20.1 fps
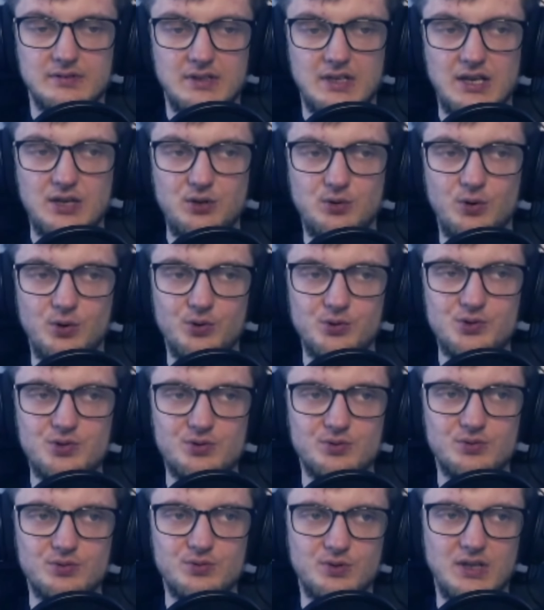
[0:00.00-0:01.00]
like, you lose
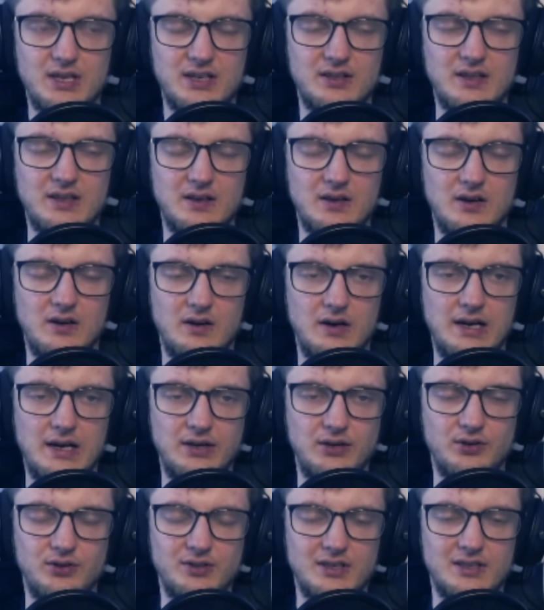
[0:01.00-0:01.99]
to, like,
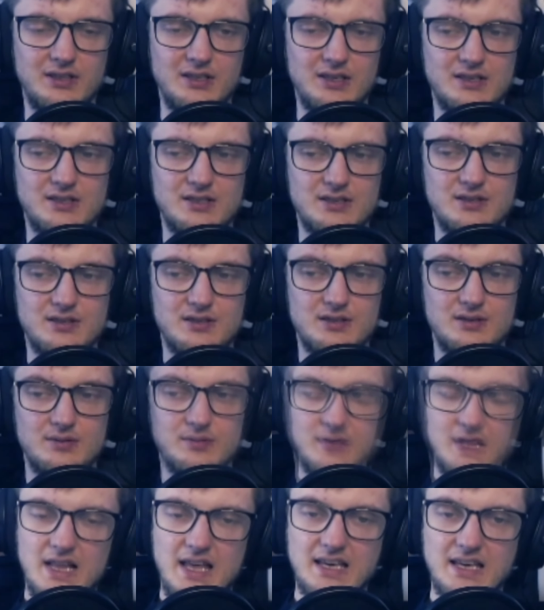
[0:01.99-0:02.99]
Ionia decks.
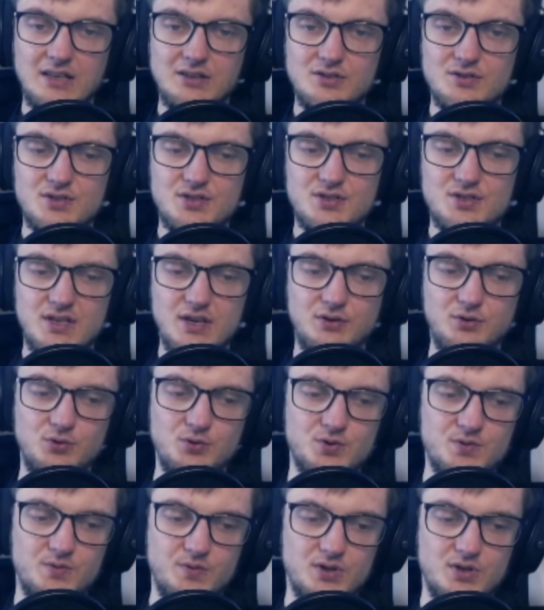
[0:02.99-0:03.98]
Like, I don't see a
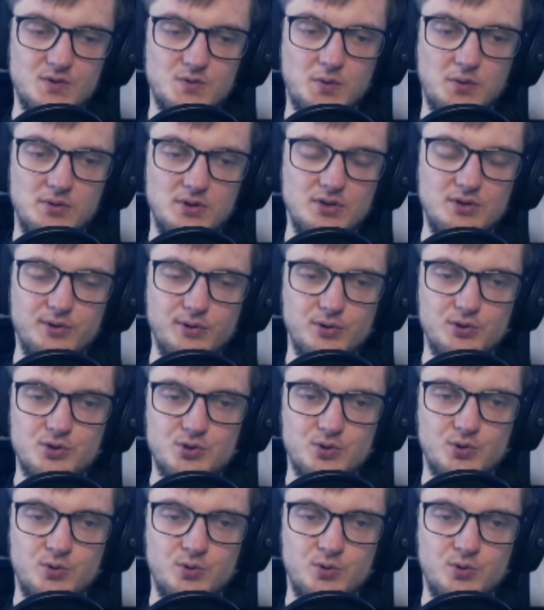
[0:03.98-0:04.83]
use for this one. It looks